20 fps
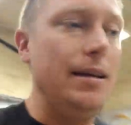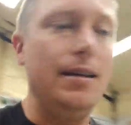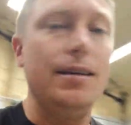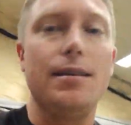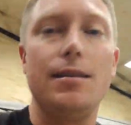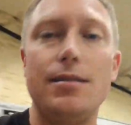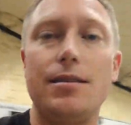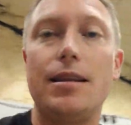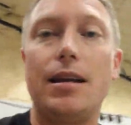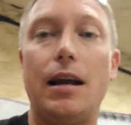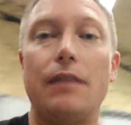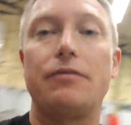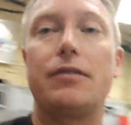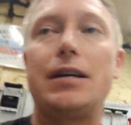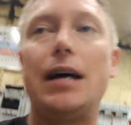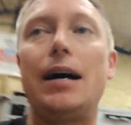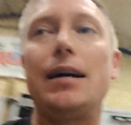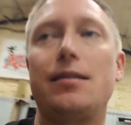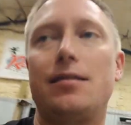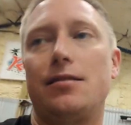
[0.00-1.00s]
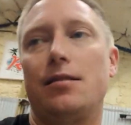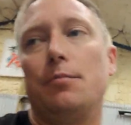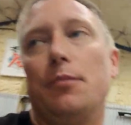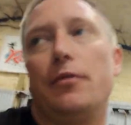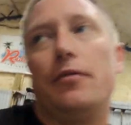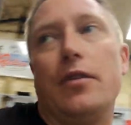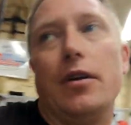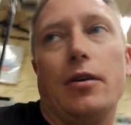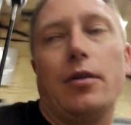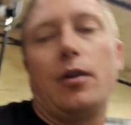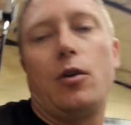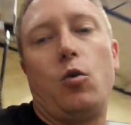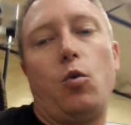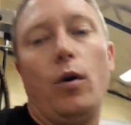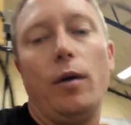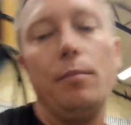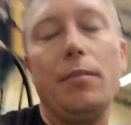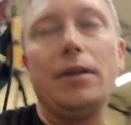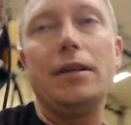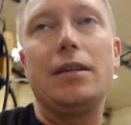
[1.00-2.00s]
is that I've got some of their
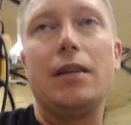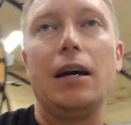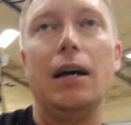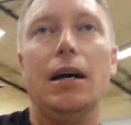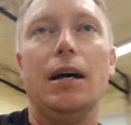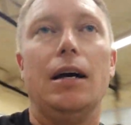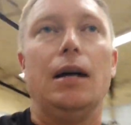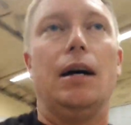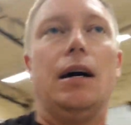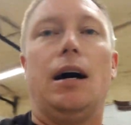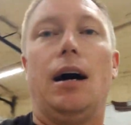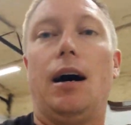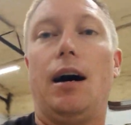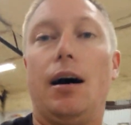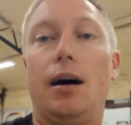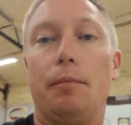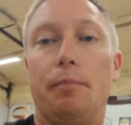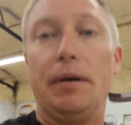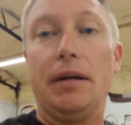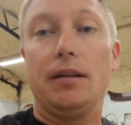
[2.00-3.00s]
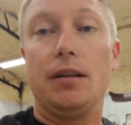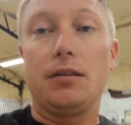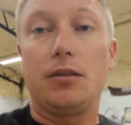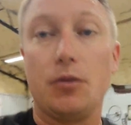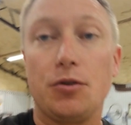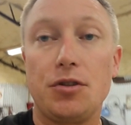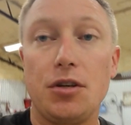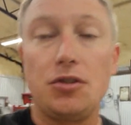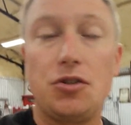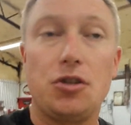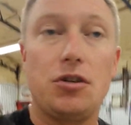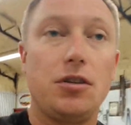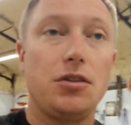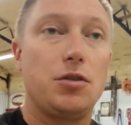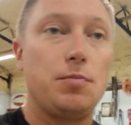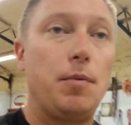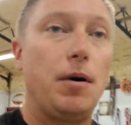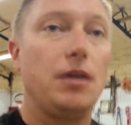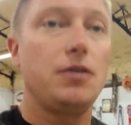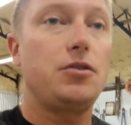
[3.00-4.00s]
equipment. Being that they're such a
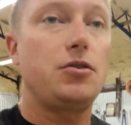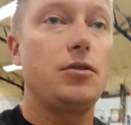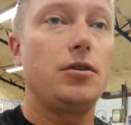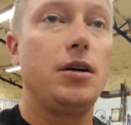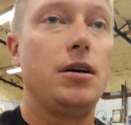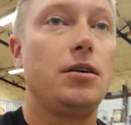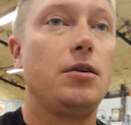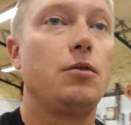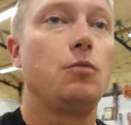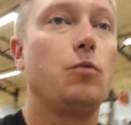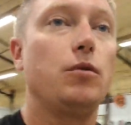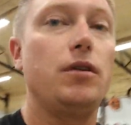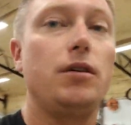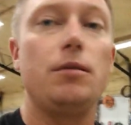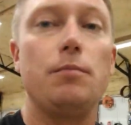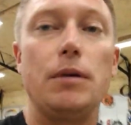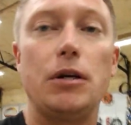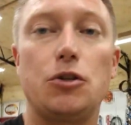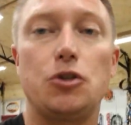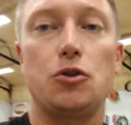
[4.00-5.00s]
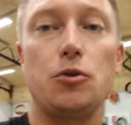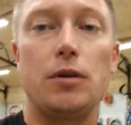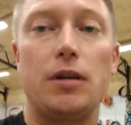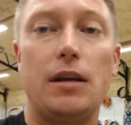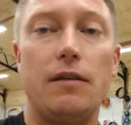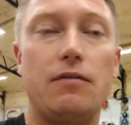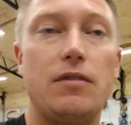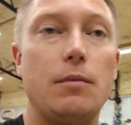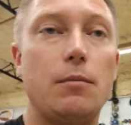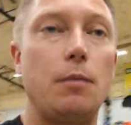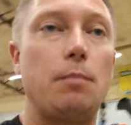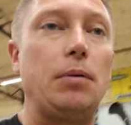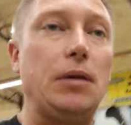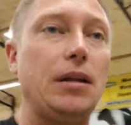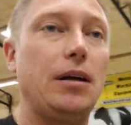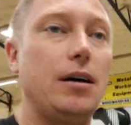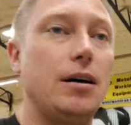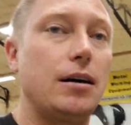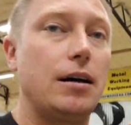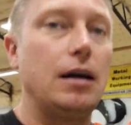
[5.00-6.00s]
good sponsor, wanted to make sure to give them a
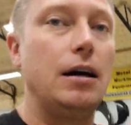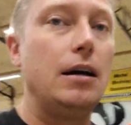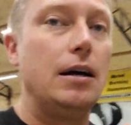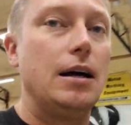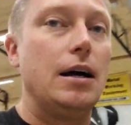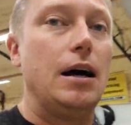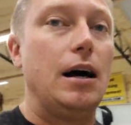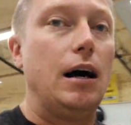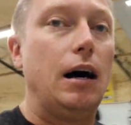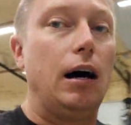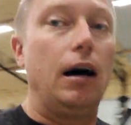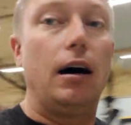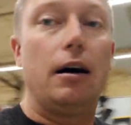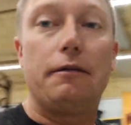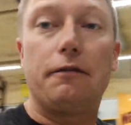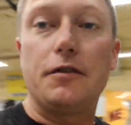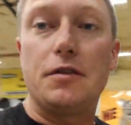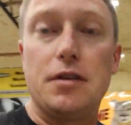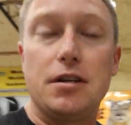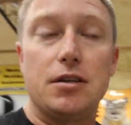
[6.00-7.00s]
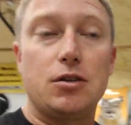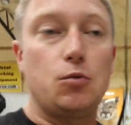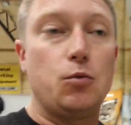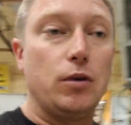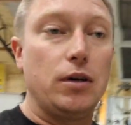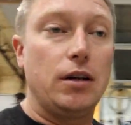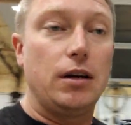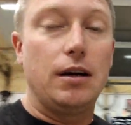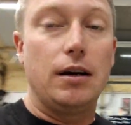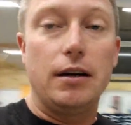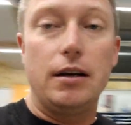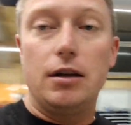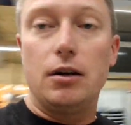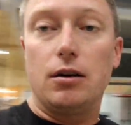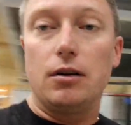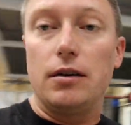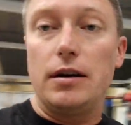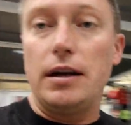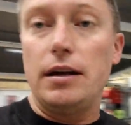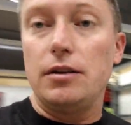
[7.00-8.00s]
plug. For this one
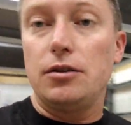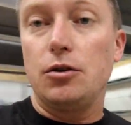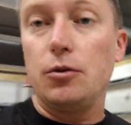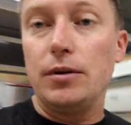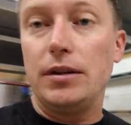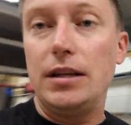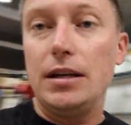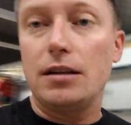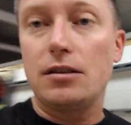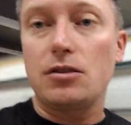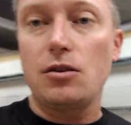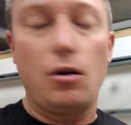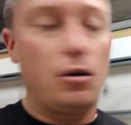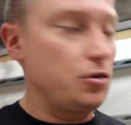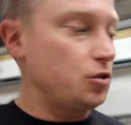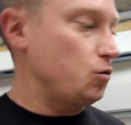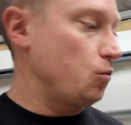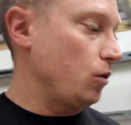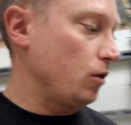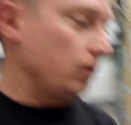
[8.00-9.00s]
here, and doing the exhaust